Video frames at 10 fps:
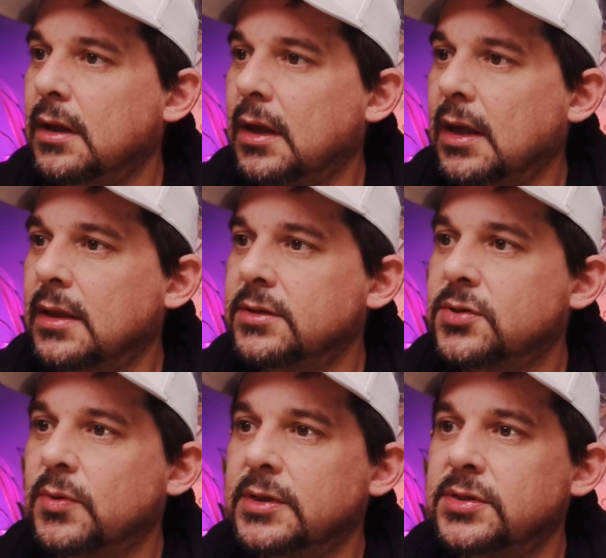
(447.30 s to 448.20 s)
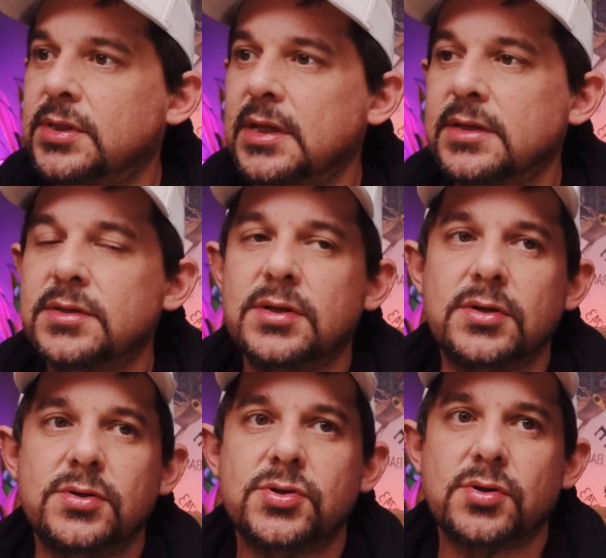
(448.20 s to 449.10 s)
and switch this
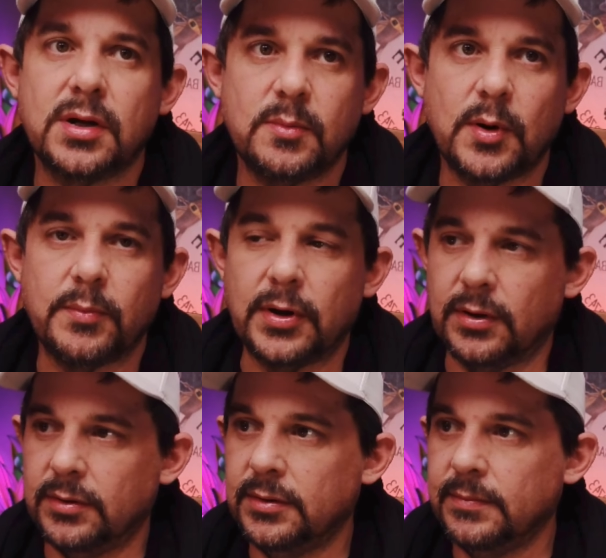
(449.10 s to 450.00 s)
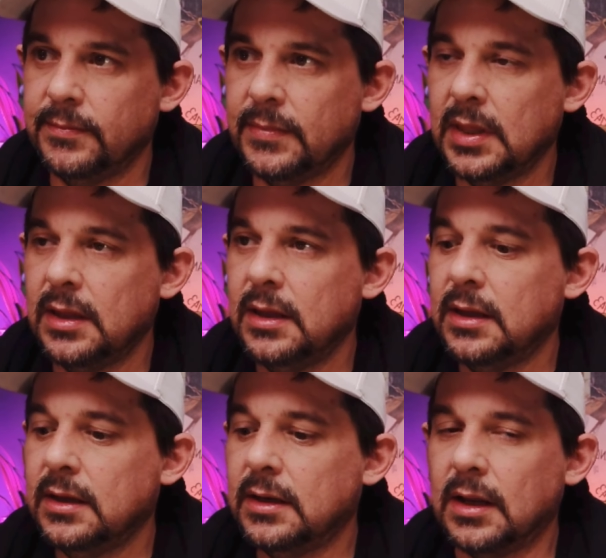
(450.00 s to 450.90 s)
to streamer mode.
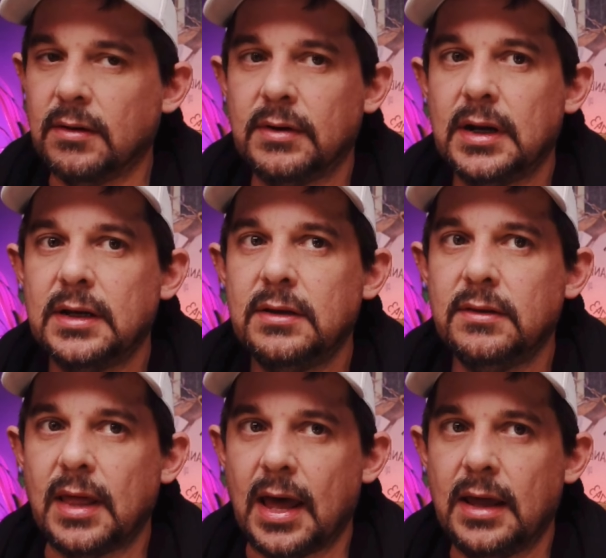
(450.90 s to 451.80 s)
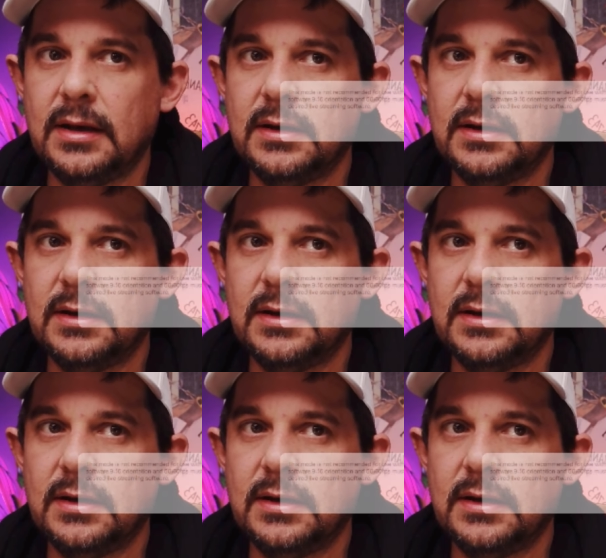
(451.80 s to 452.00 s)
Now when I do that,